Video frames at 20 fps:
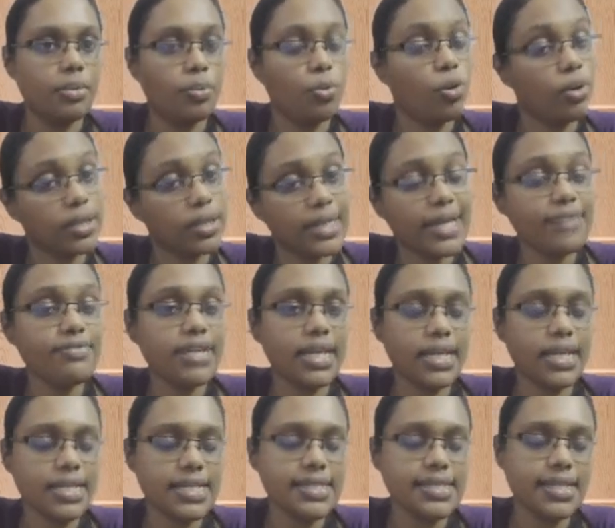More than
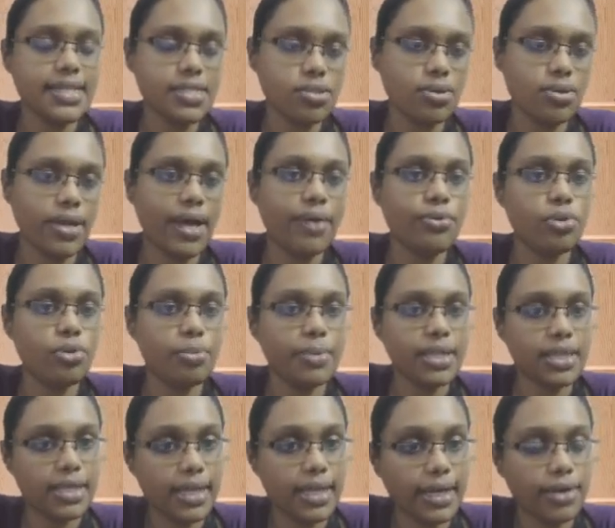weaknesses, you have to
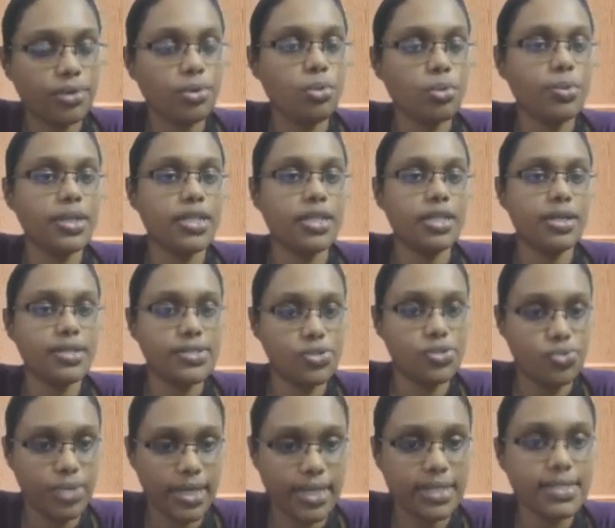be thorough with your
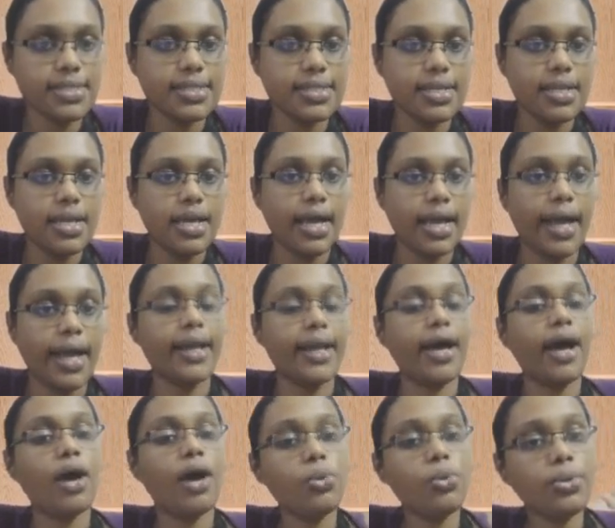strengths and
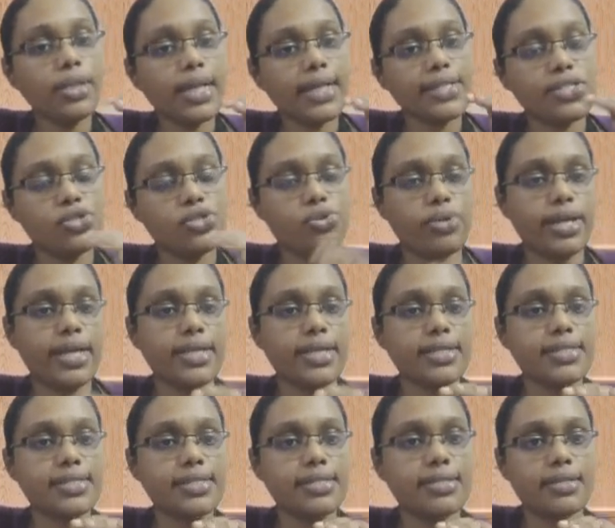how that
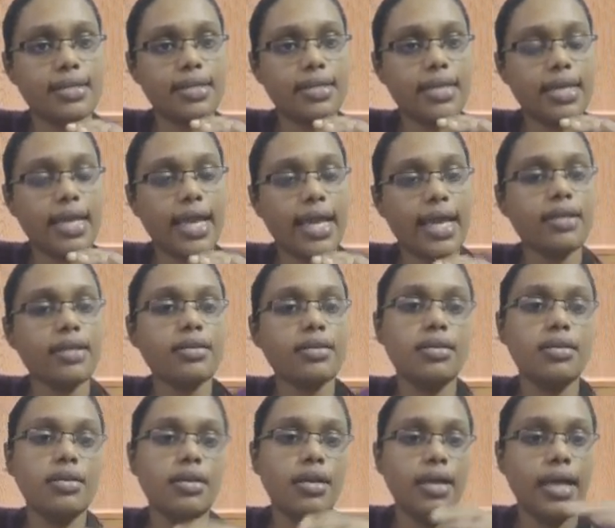strengths can
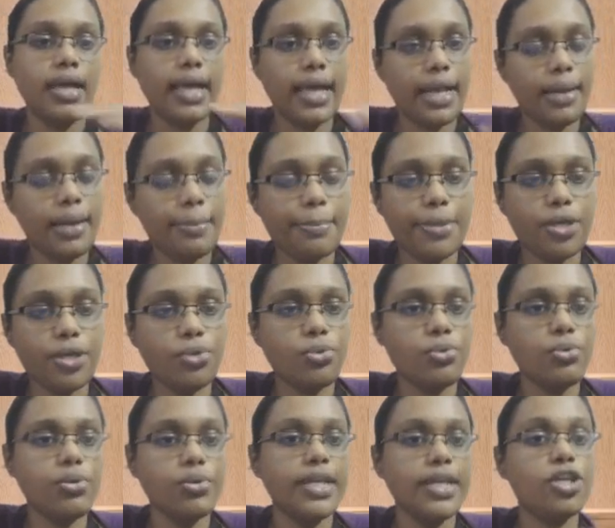help
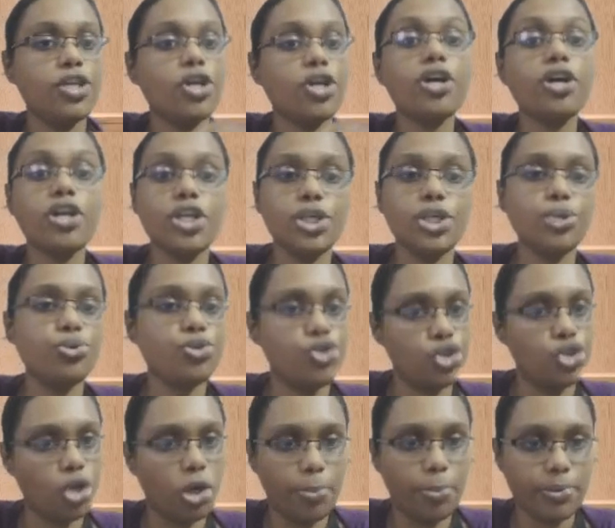you in your new
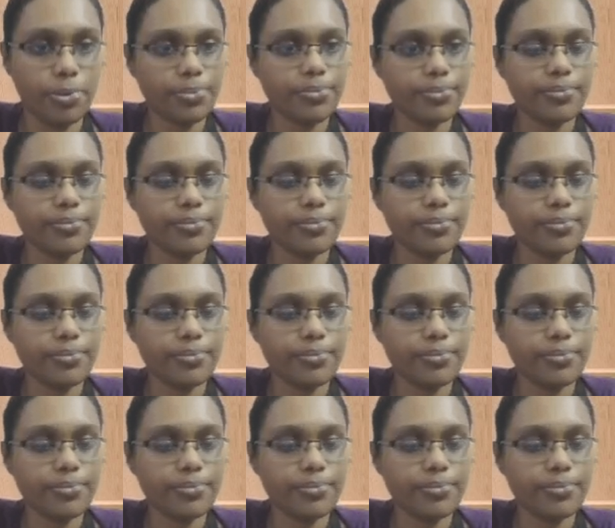job.